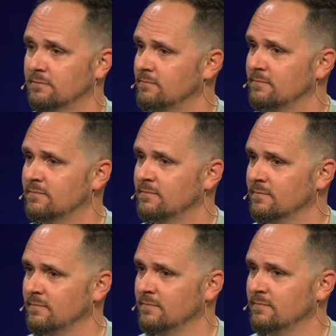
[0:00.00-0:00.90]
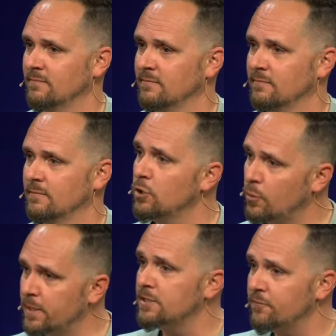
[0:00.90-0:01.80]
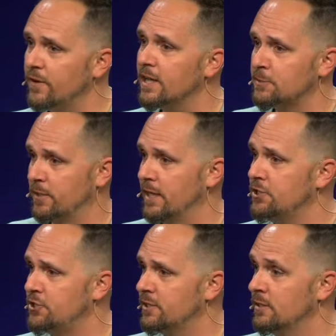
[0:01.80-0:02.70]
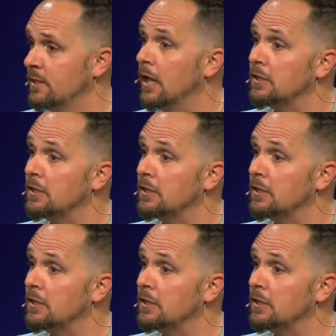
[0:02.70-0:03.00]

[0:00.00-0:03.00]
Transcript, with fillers: A little bit different explanation,